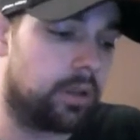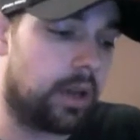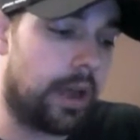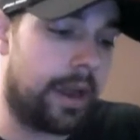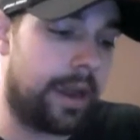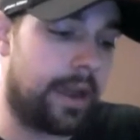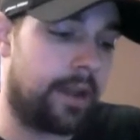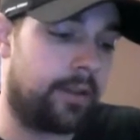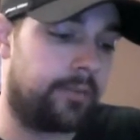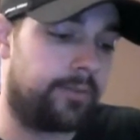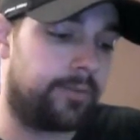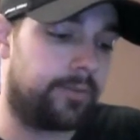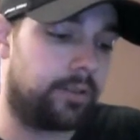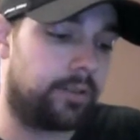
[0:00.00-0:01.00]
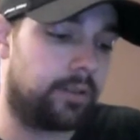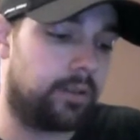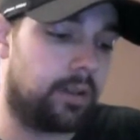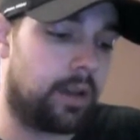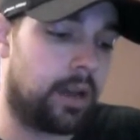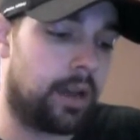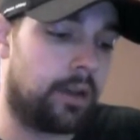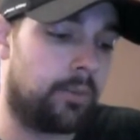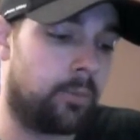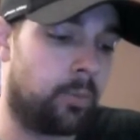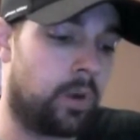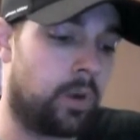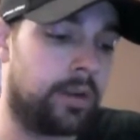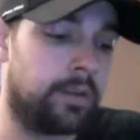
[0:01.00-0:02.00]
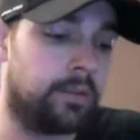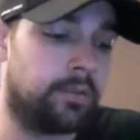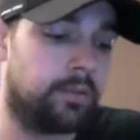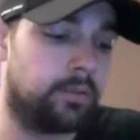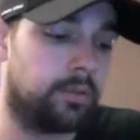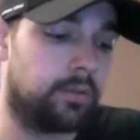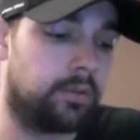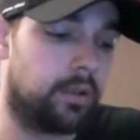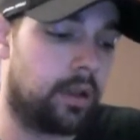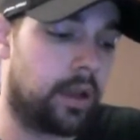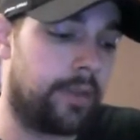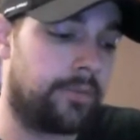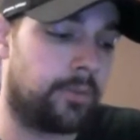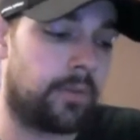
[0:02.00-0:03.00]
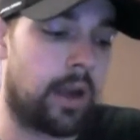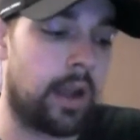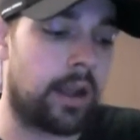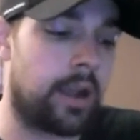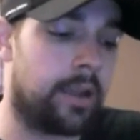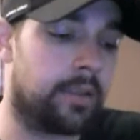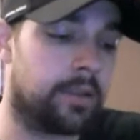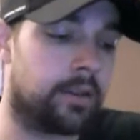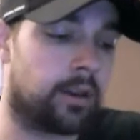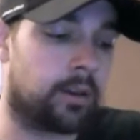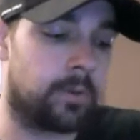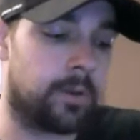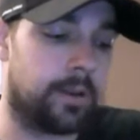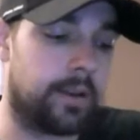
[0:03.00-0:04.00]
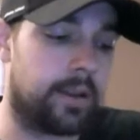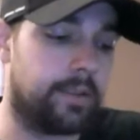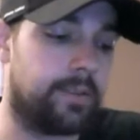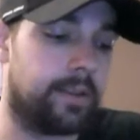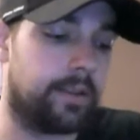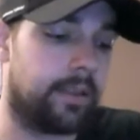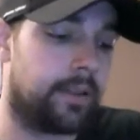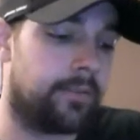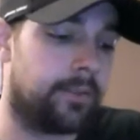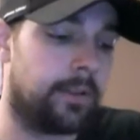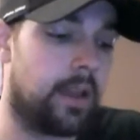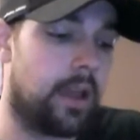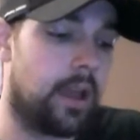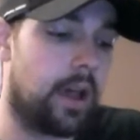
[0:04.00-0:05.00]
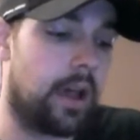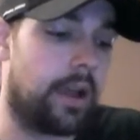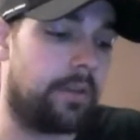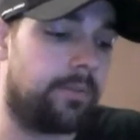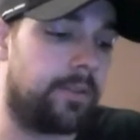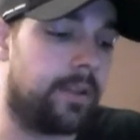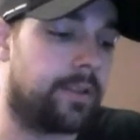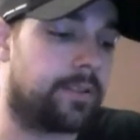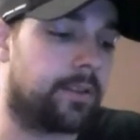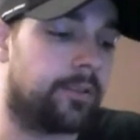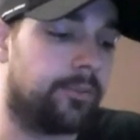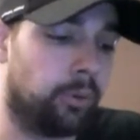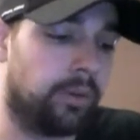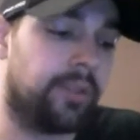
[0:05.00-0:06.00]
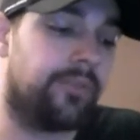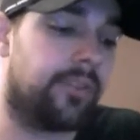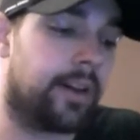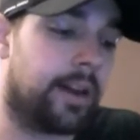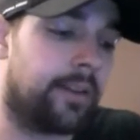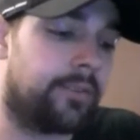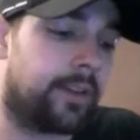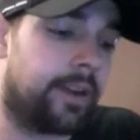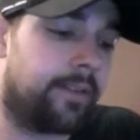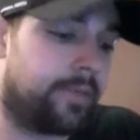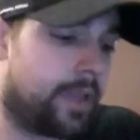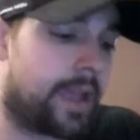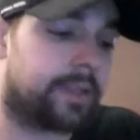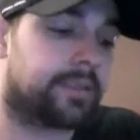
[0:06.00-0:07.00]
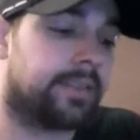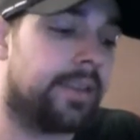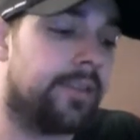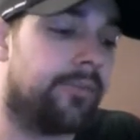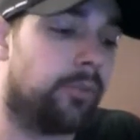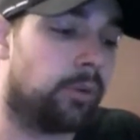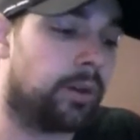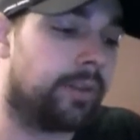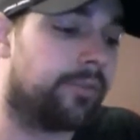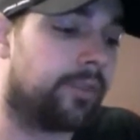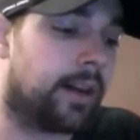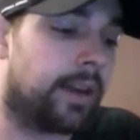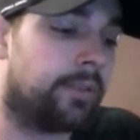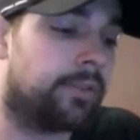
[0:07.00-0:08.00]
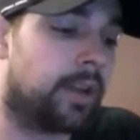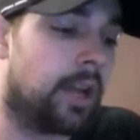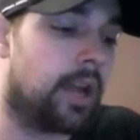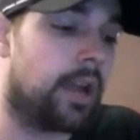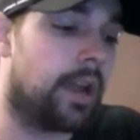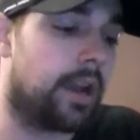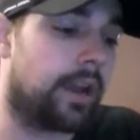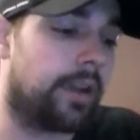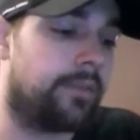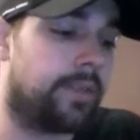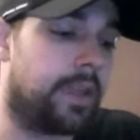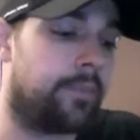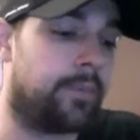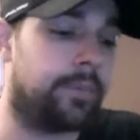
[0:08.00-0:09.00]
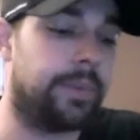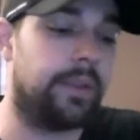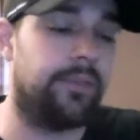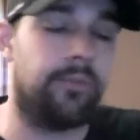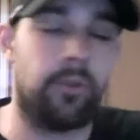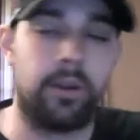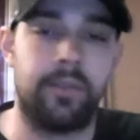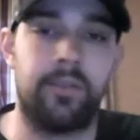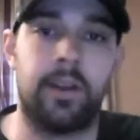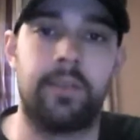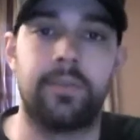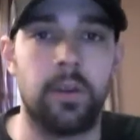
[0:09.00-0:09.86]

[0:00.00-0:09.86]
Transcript: I have uh, one, I have the Rock Island Armory 1911, I have the SR45, I have the XD45, and I have the M&P 45.